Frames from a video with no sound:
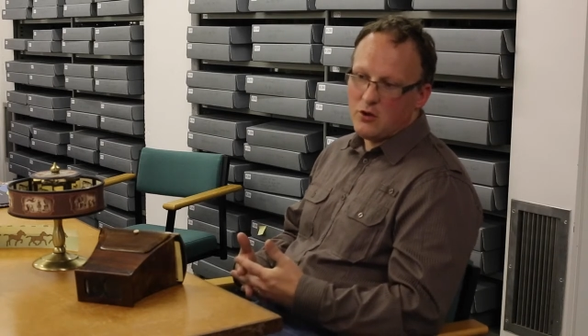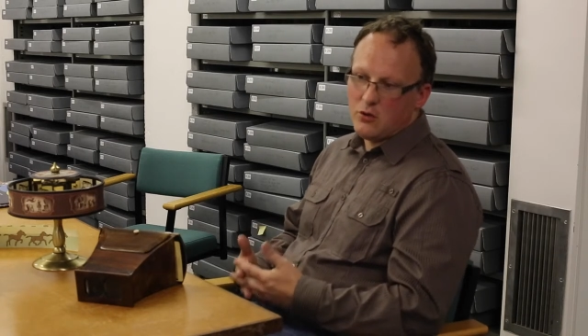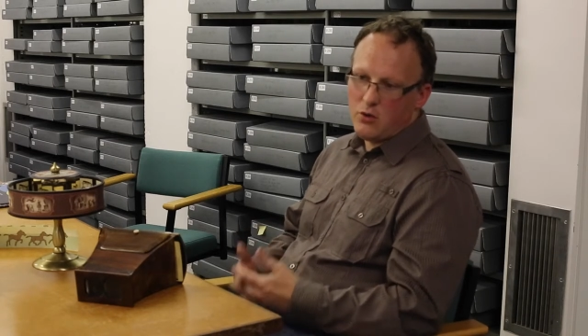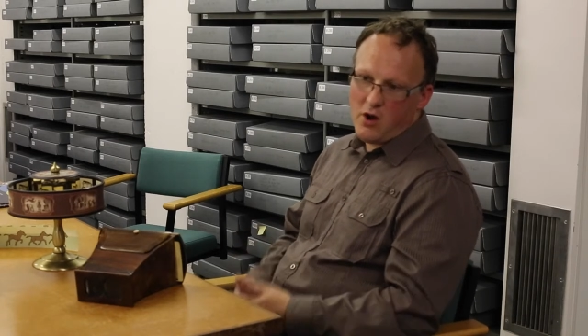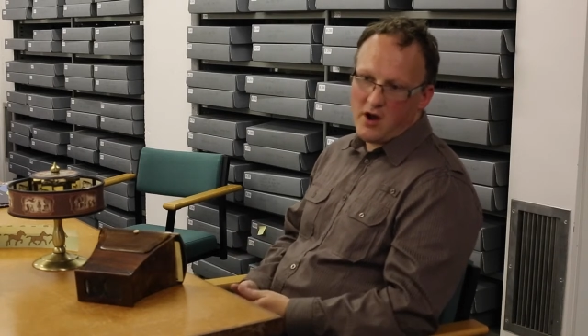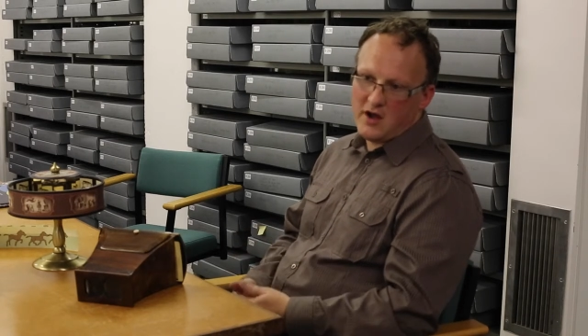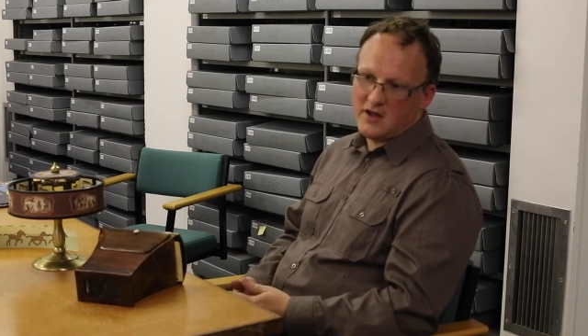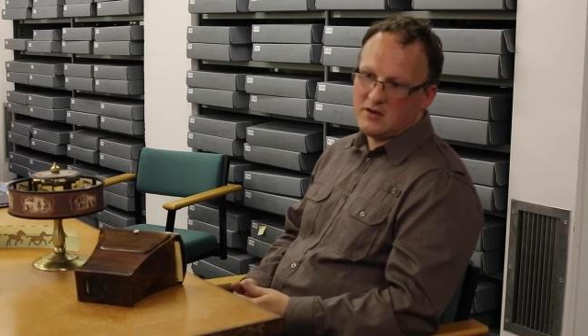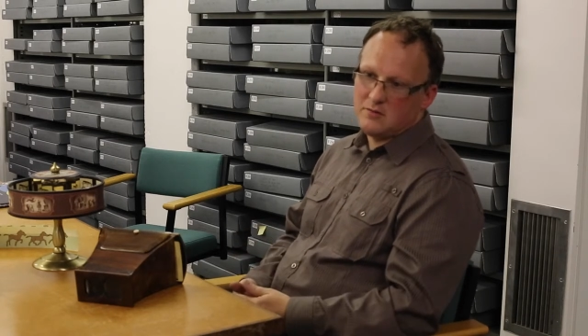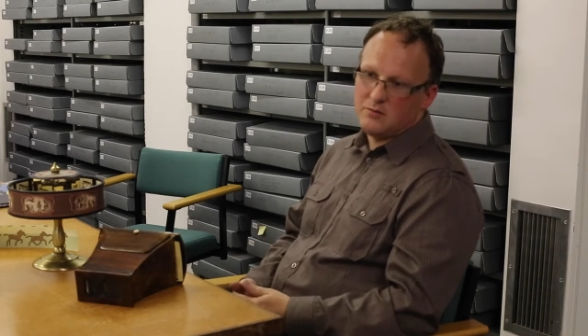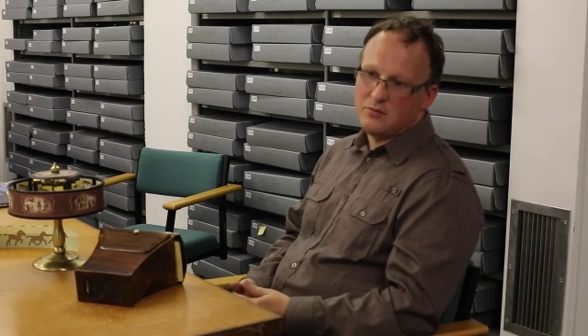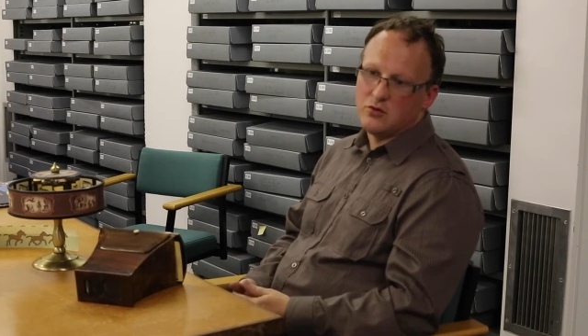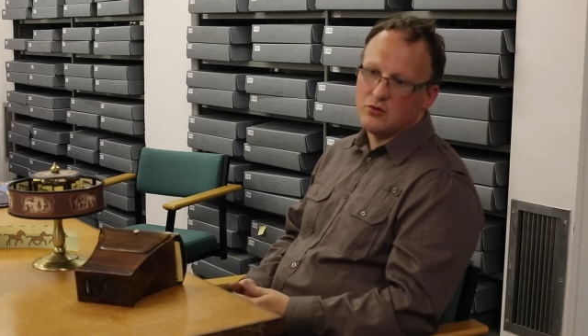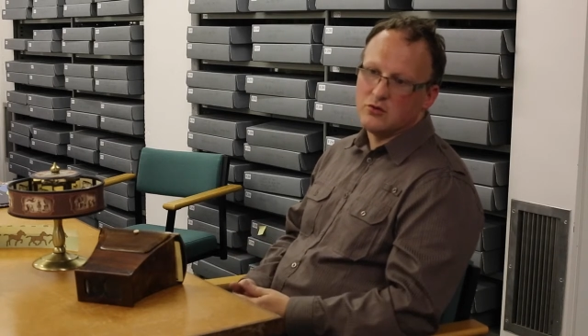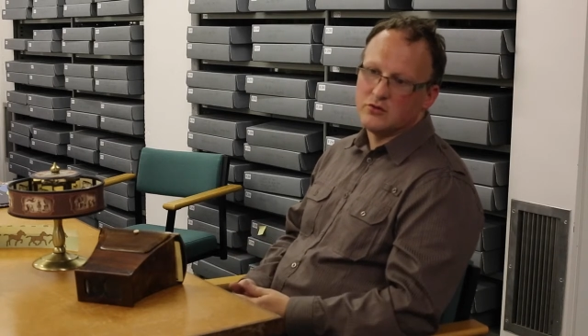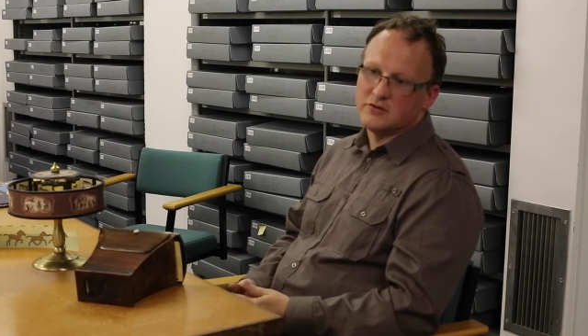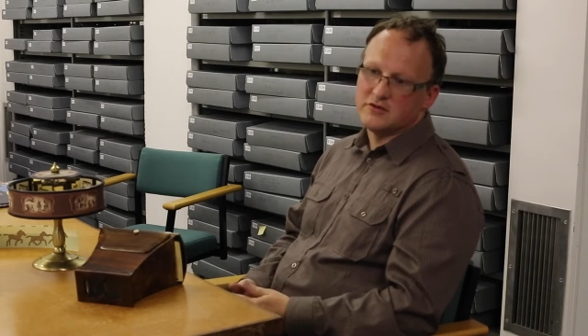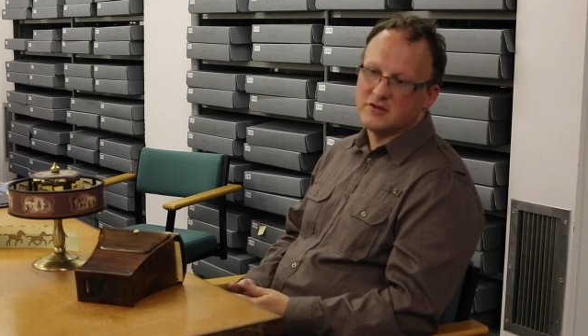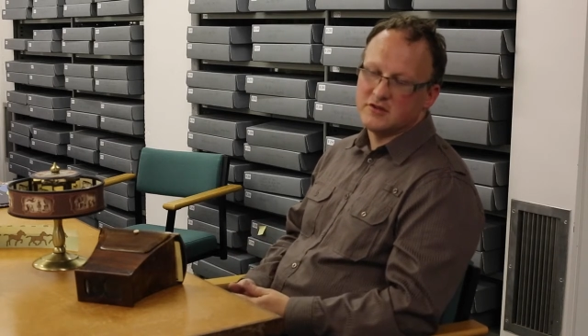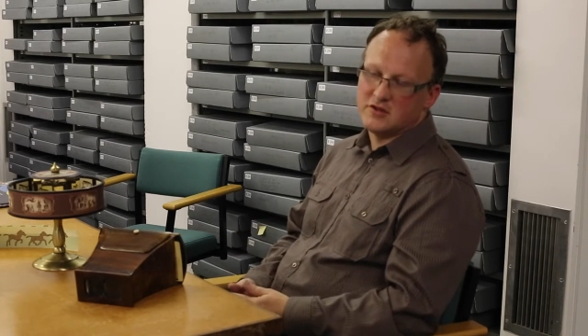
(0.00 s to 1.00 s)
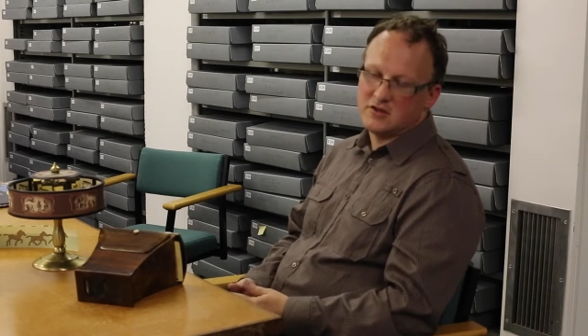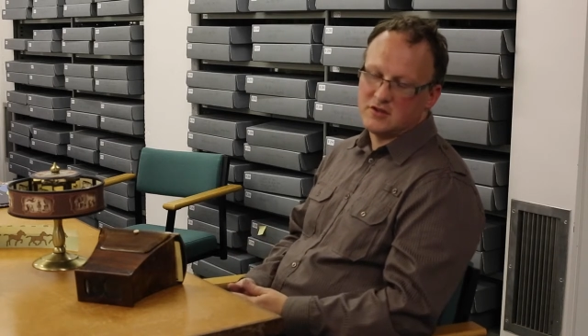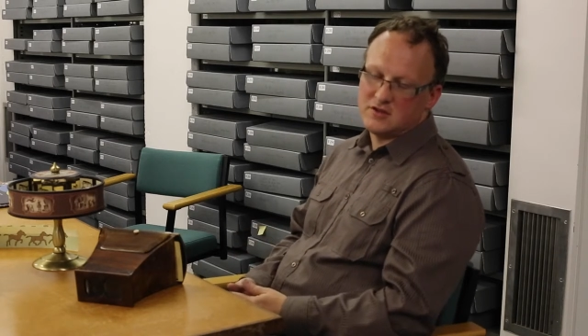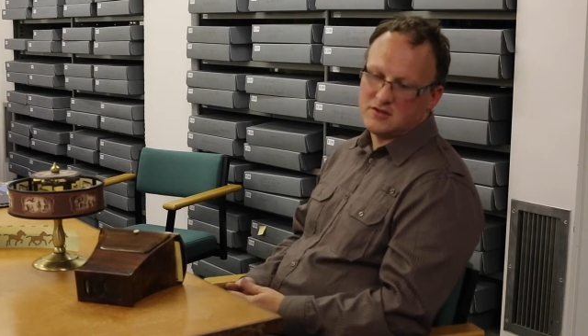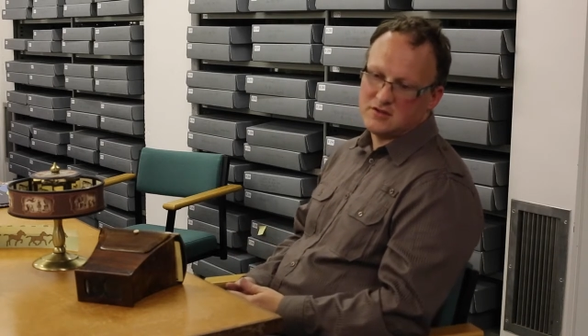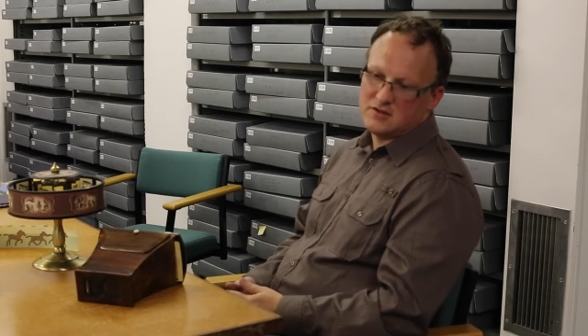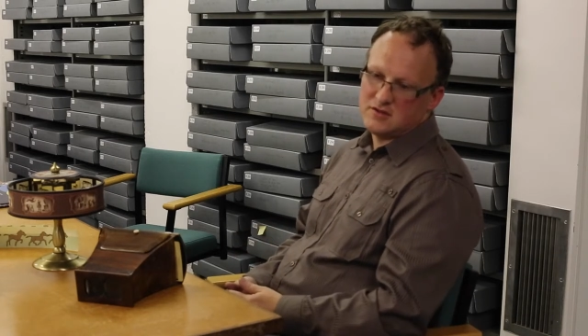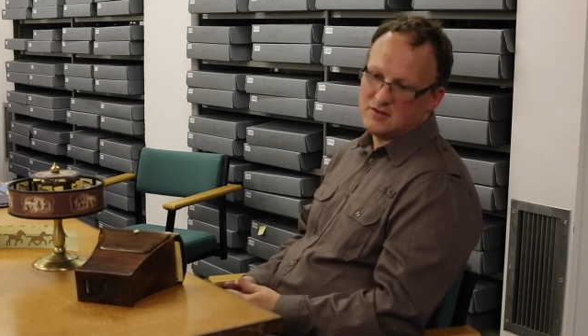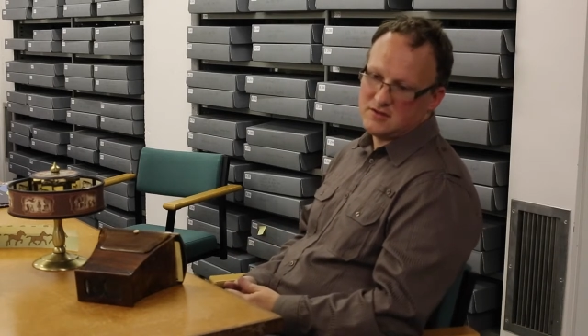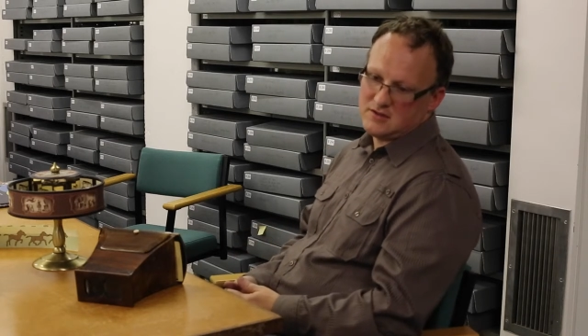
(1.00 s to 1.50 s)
quite an important